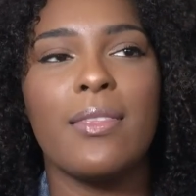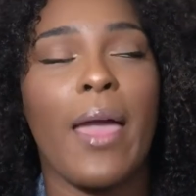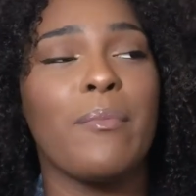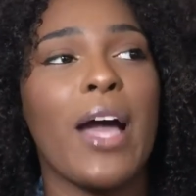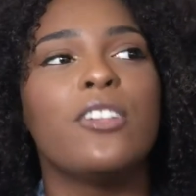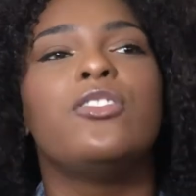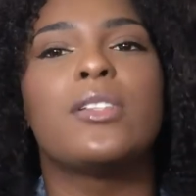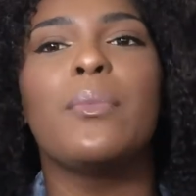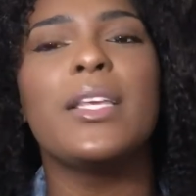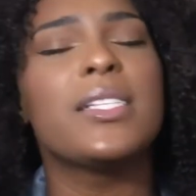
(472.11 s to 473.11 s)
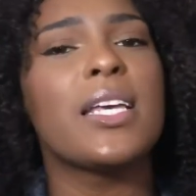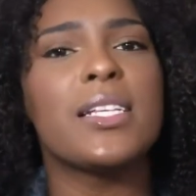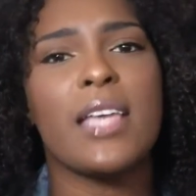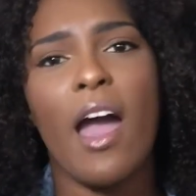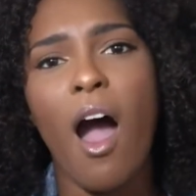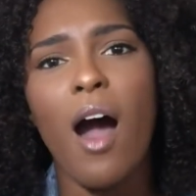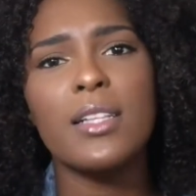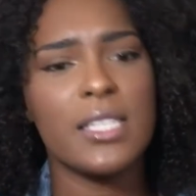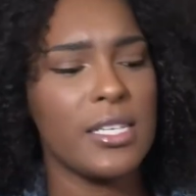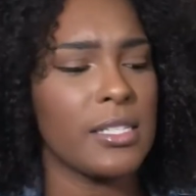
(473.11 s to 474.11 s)
Like, mind you, some of these kids had
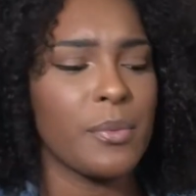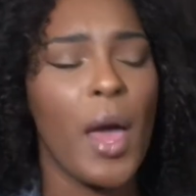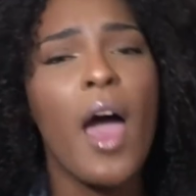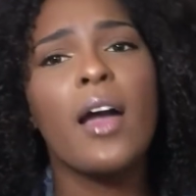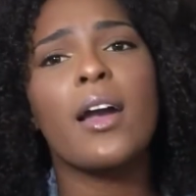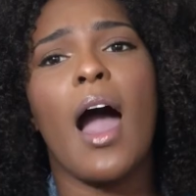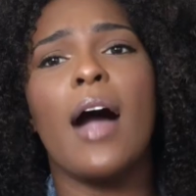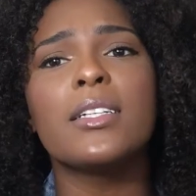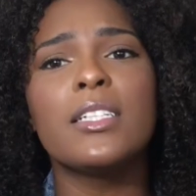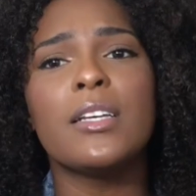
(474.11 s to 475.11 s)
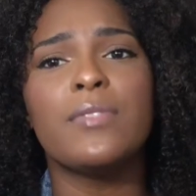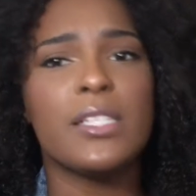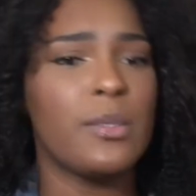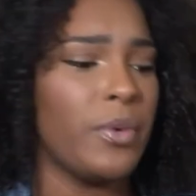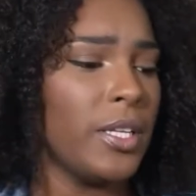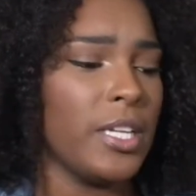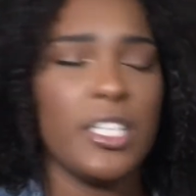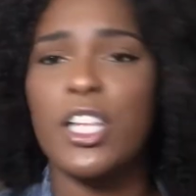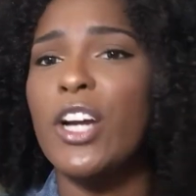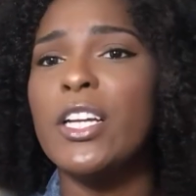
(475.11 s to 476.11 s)
autism, cognitive
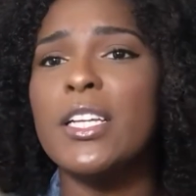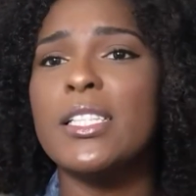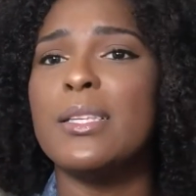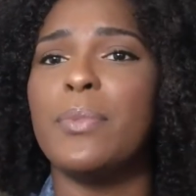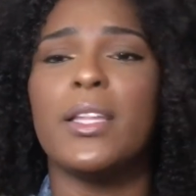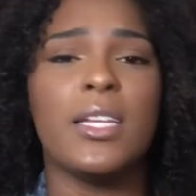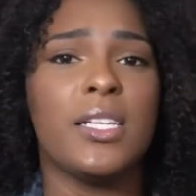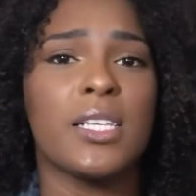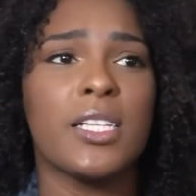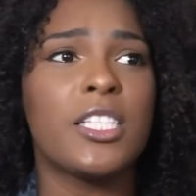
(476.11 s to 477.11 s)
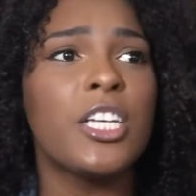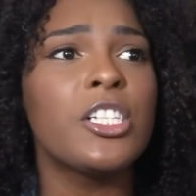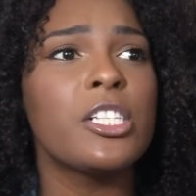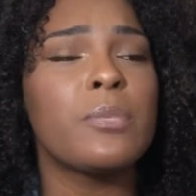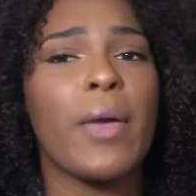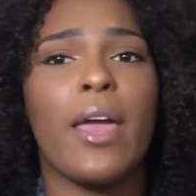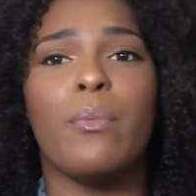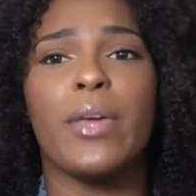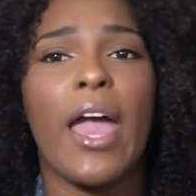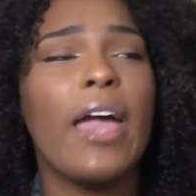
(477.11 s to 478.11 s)
disabilities, learning disabilities, attention span,
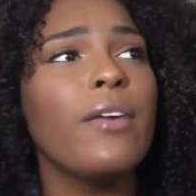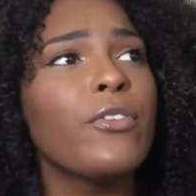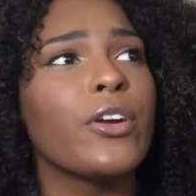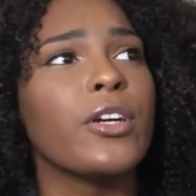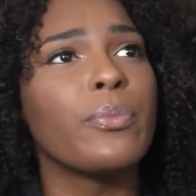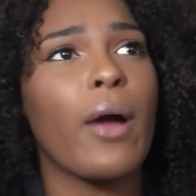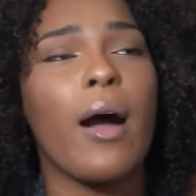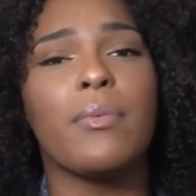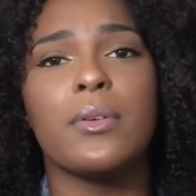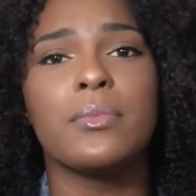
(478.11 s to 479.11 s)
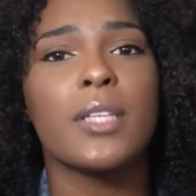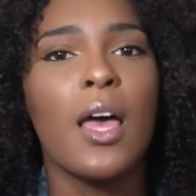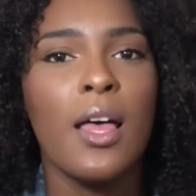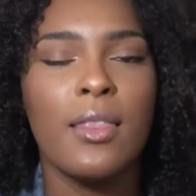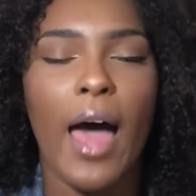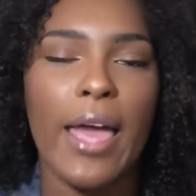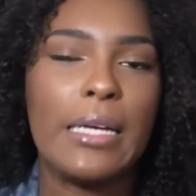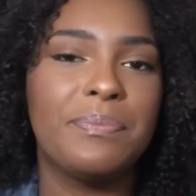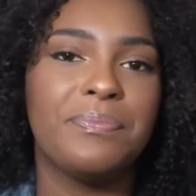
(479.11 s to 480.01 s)
behavior problems. Like,